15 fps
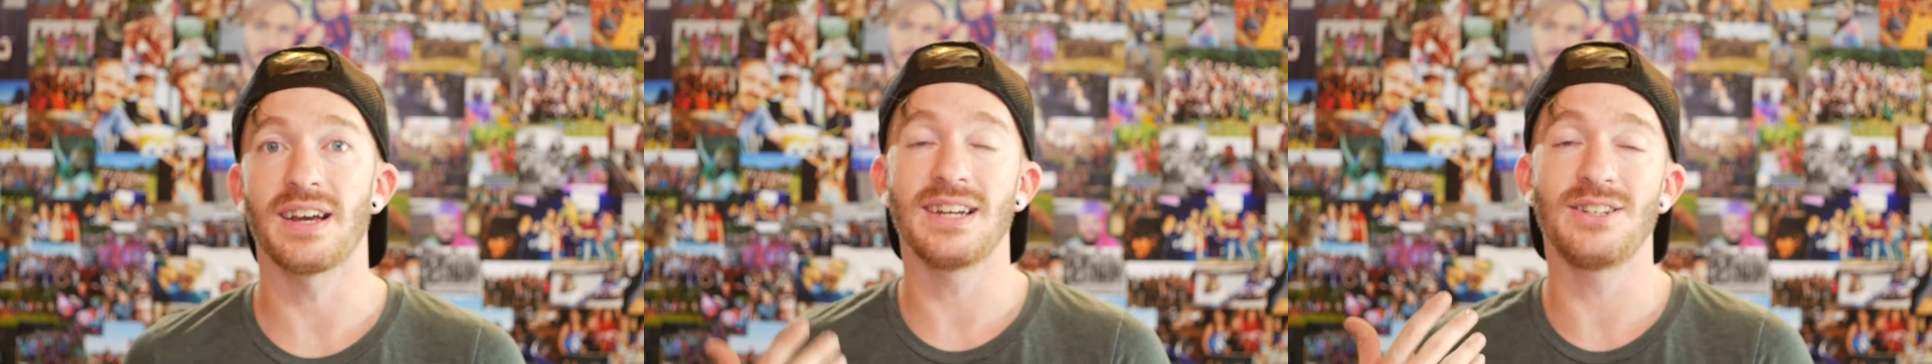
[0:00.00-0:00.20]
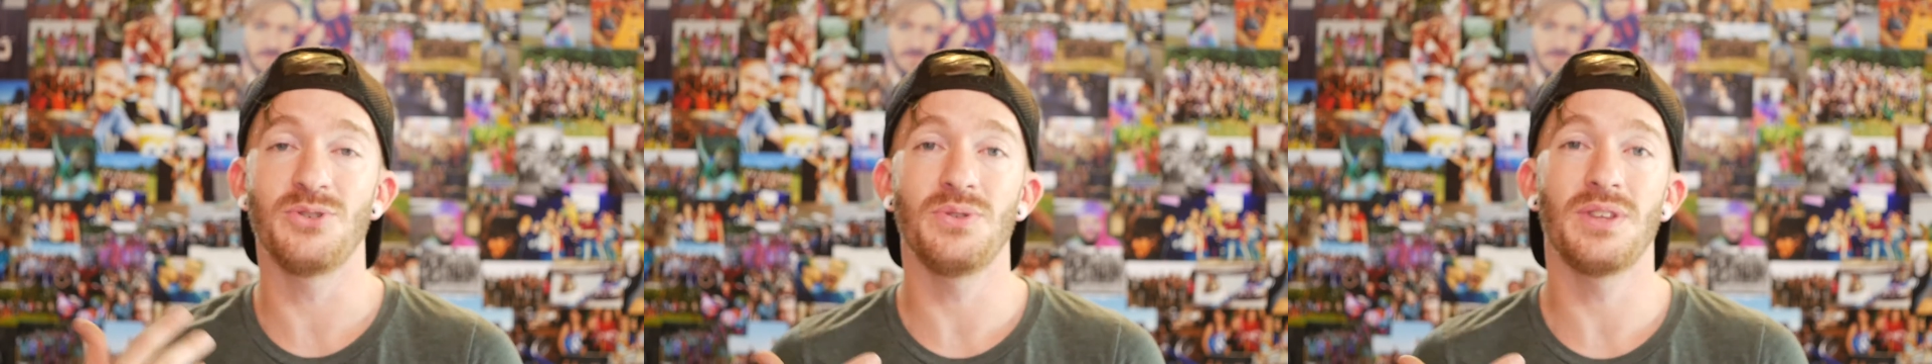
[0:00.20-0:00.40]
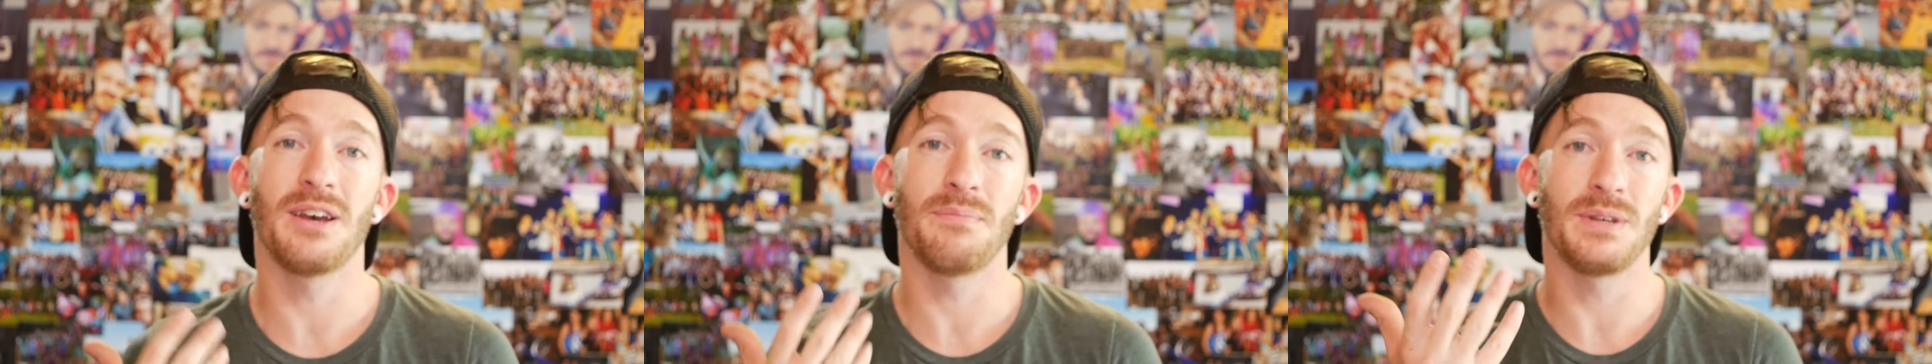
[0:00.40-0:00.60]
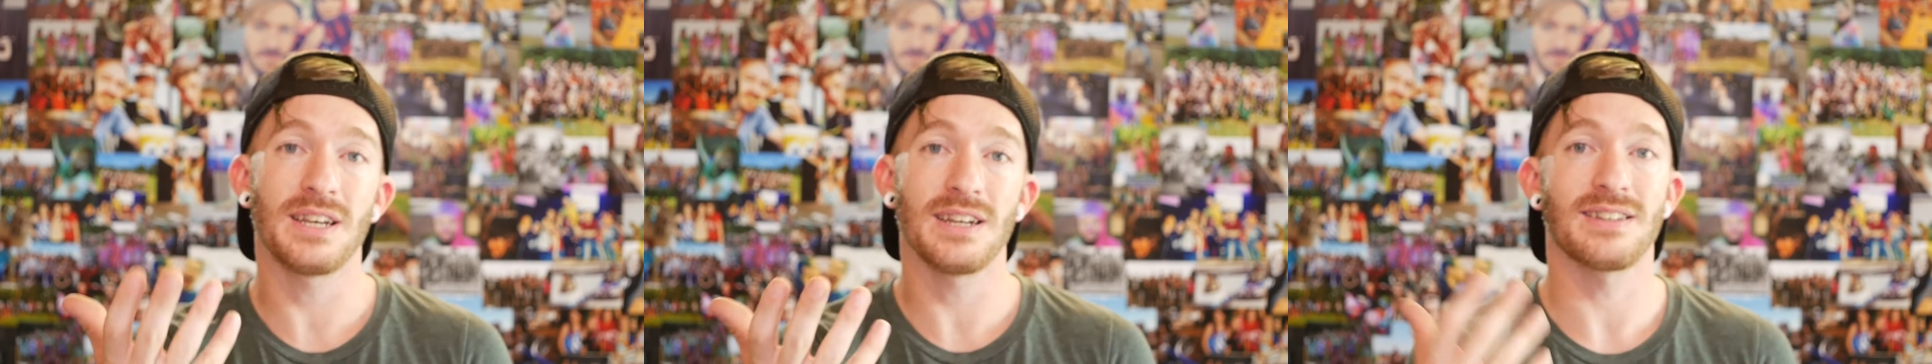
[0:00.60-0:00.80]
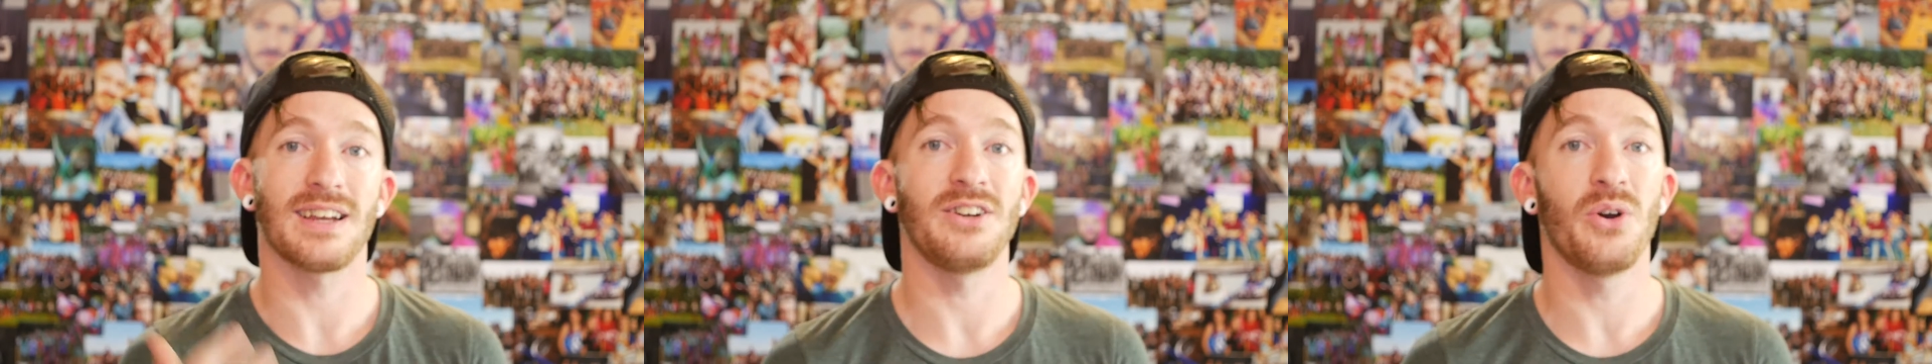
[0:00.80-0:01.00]
I do them
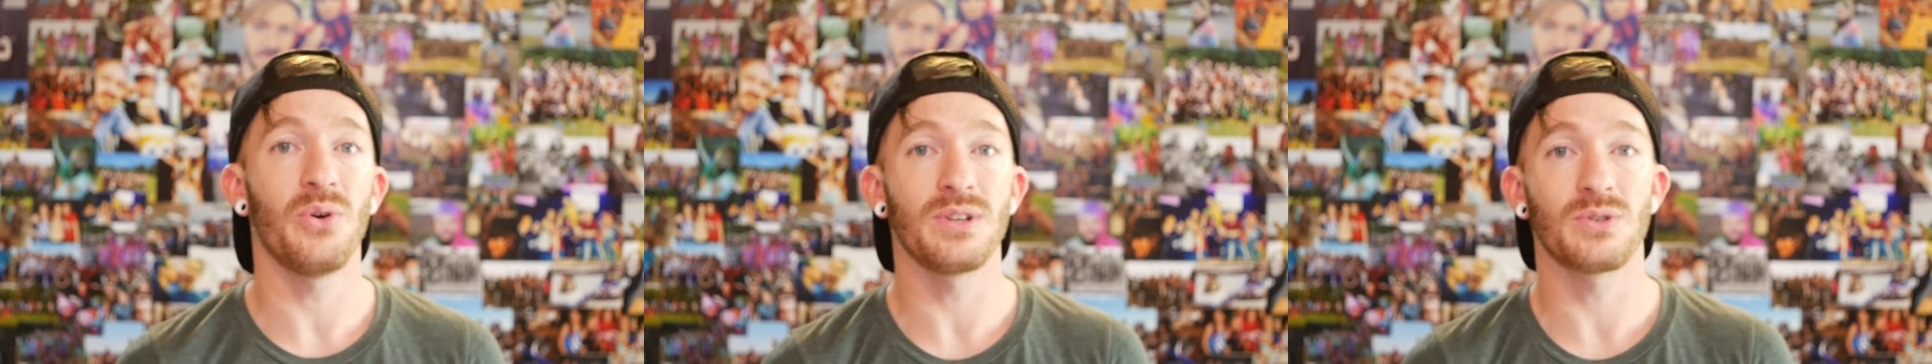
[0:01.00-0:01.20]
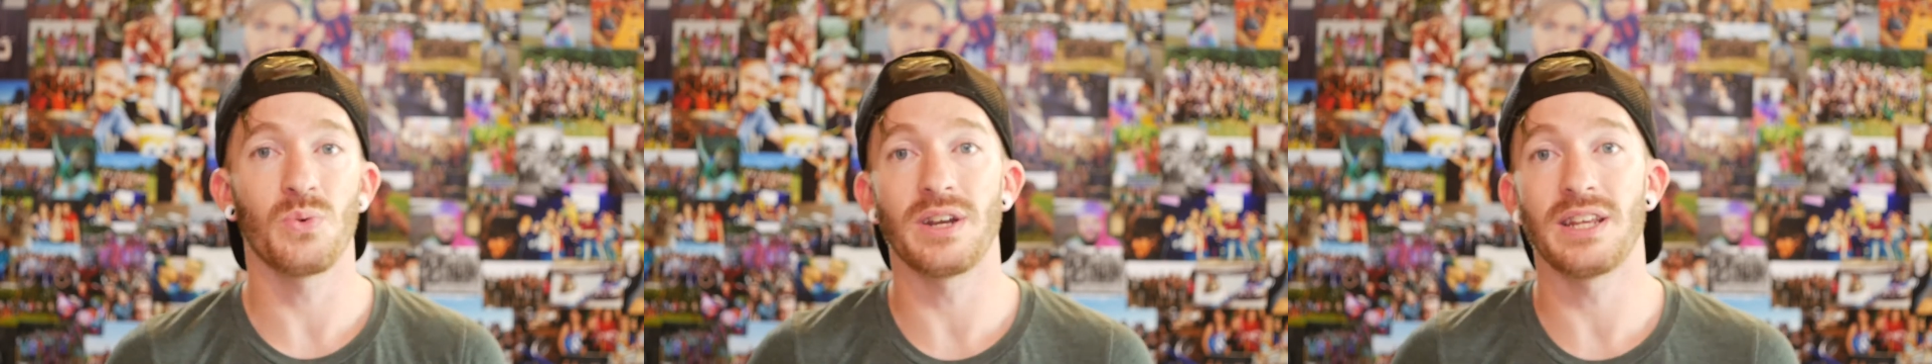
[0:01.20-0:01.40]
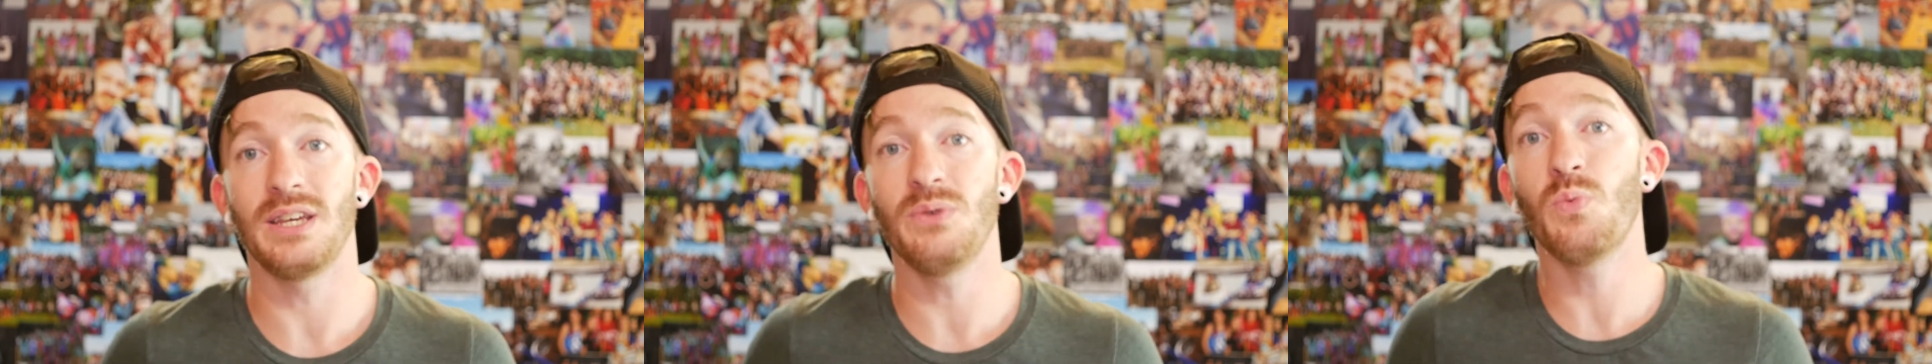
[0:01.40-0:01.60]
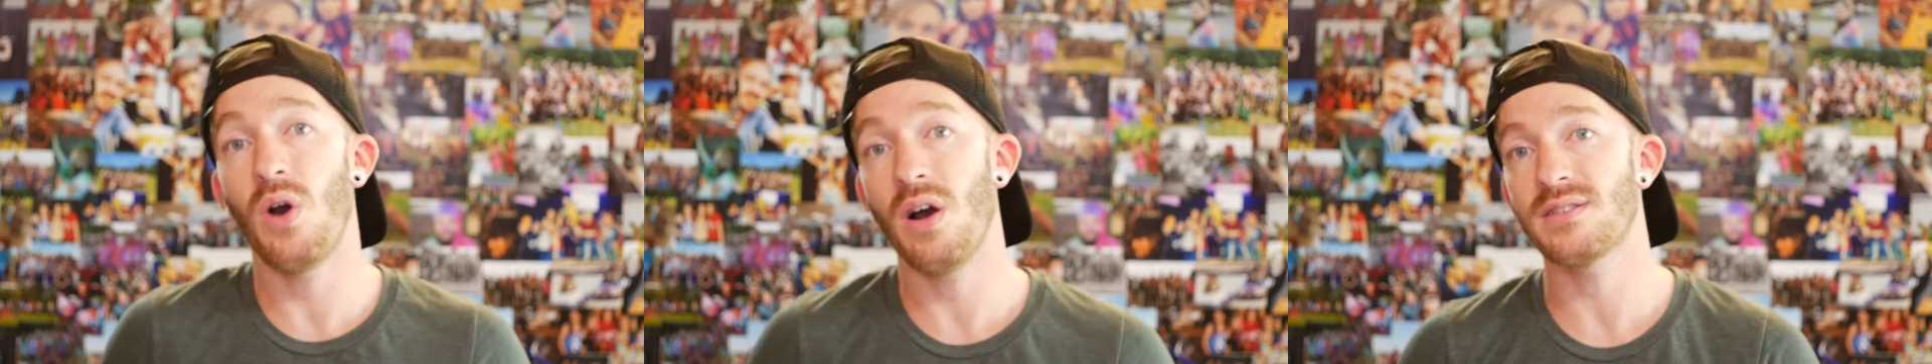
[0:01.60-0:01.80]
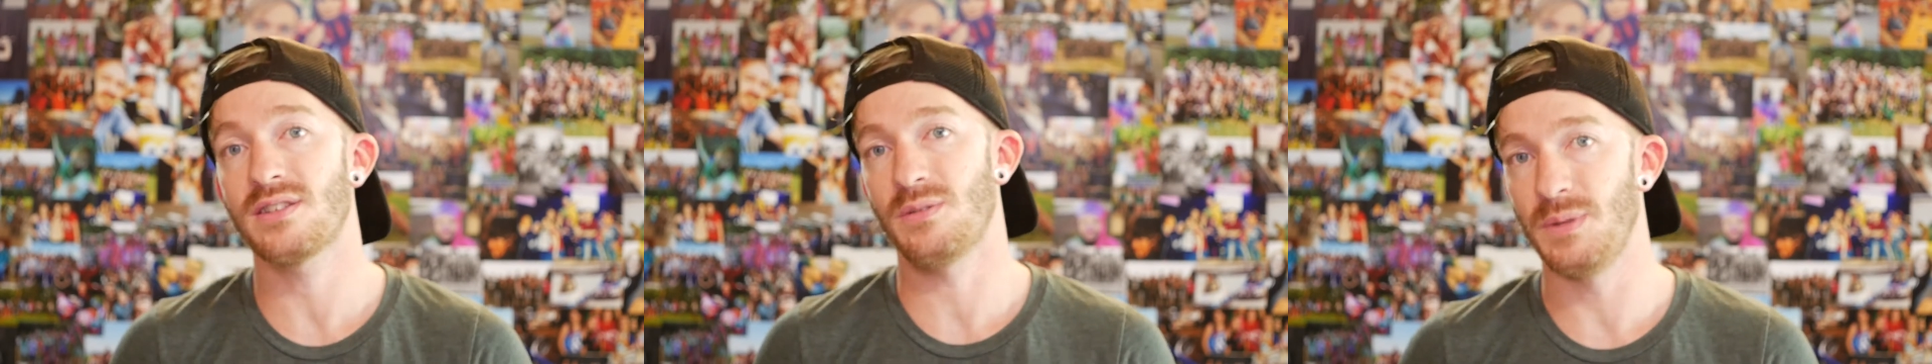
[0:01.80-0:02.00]
because I know it's what He
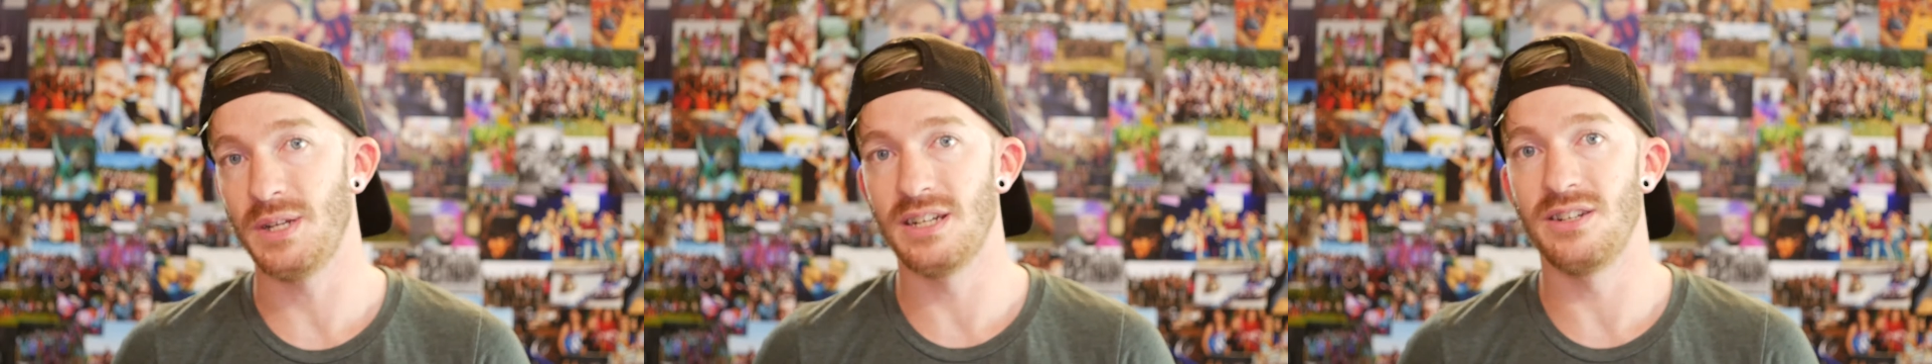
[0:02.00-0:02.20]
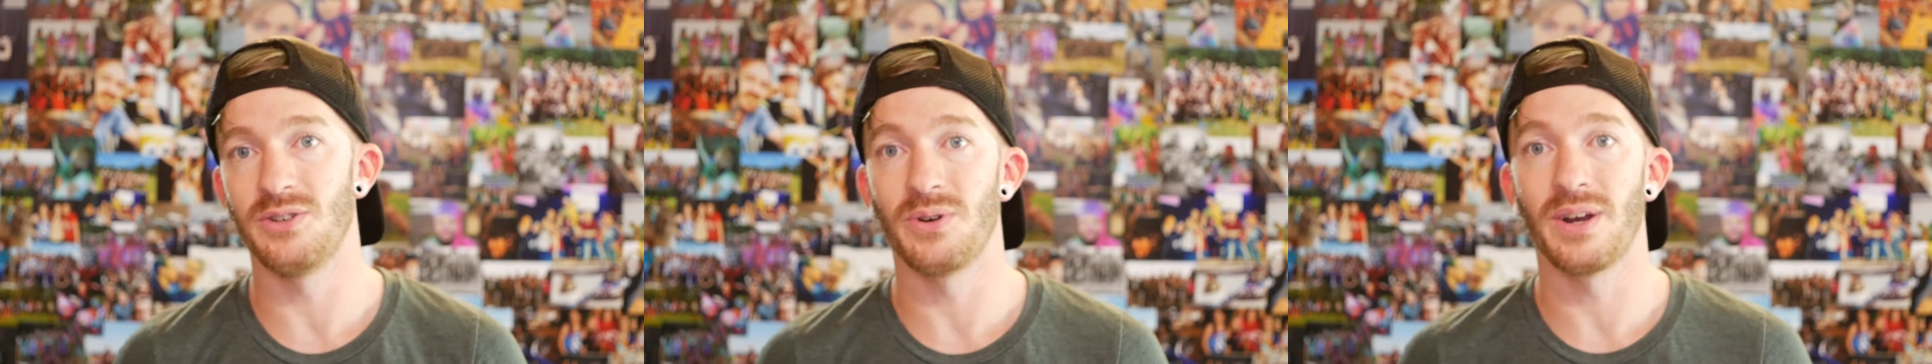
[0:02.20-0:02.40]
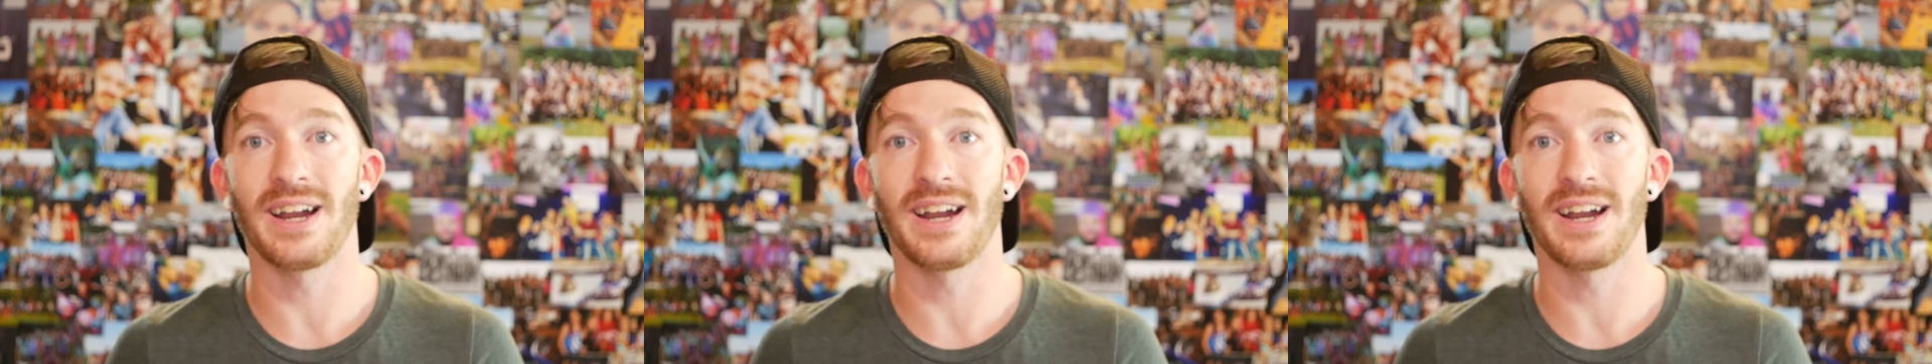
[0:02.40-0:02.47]
wants me to do,